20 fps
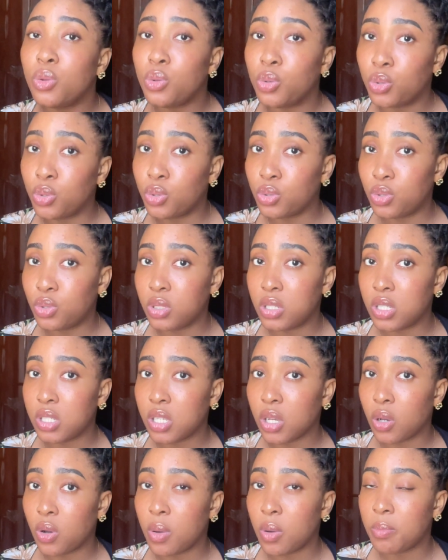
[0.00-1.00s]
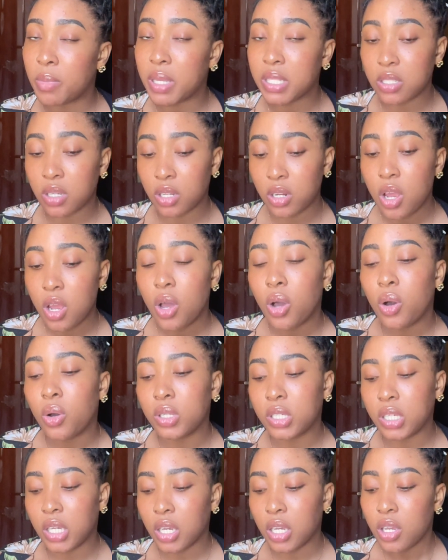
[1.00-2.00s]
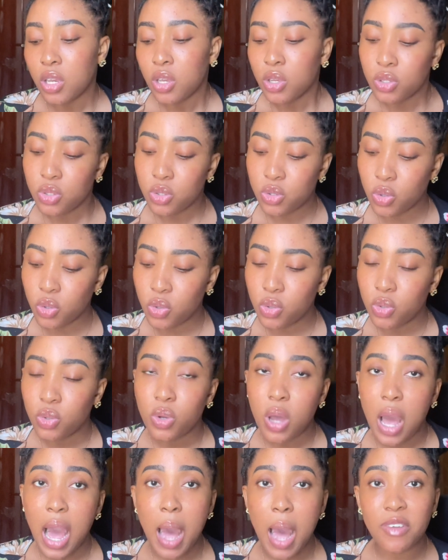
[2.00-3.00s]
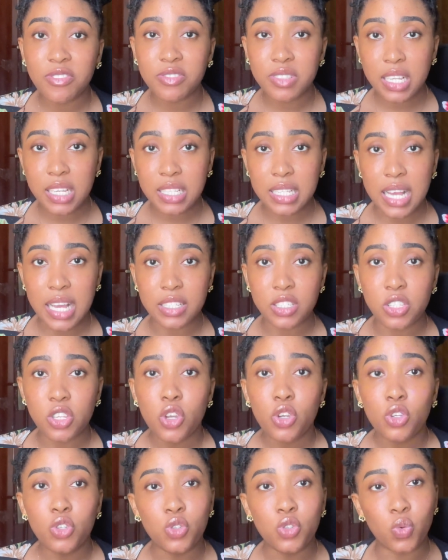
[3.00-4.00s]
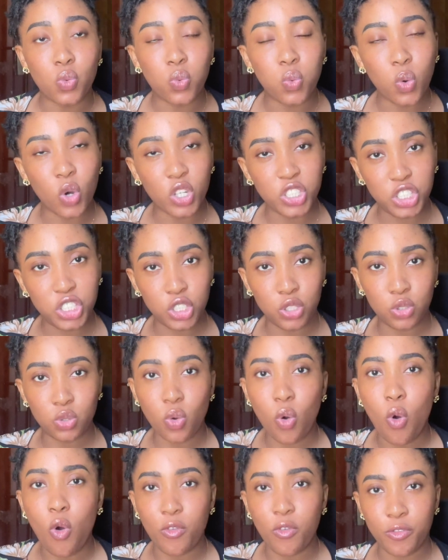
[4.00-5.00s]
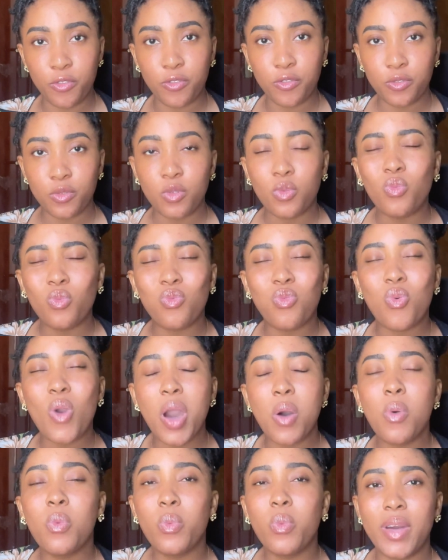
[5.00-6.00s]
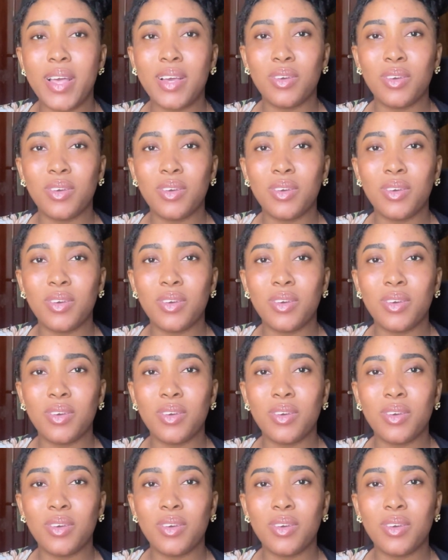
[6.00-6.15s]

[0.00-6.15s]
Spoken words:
you could do the second method. Okay, so after that, you wash it off well.